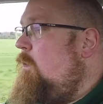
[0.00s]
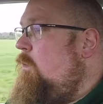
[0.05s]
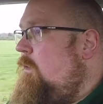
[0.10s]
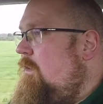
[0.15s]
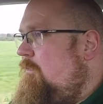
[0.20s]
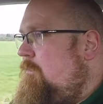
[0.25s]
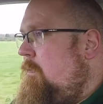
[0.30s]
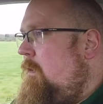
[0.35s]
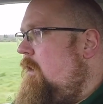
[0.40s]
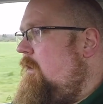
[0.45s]

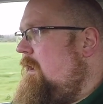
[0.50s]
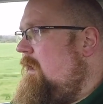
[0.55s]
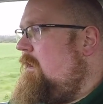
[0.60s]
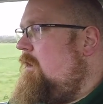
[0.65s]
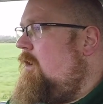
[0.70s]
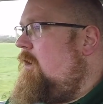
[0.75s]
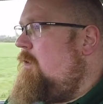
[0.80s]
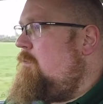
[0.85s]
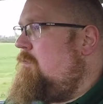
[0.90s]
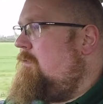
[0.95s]
with plug-in
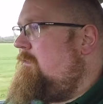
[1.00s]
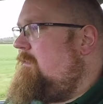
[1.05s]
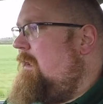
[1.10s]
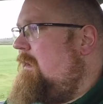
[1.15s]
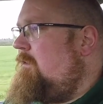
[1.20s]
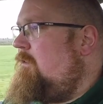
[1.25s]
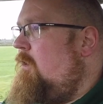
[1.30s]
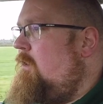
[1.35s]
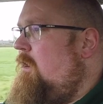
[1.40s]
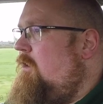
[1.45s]
hybrid
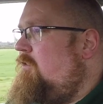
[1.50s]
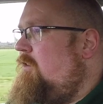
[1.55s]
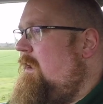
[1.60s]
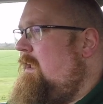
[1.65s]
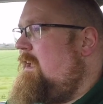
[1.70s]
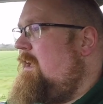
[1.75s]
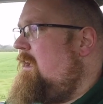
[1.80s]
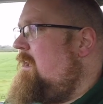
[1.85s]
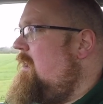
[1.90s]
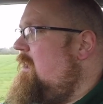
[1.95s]
technology.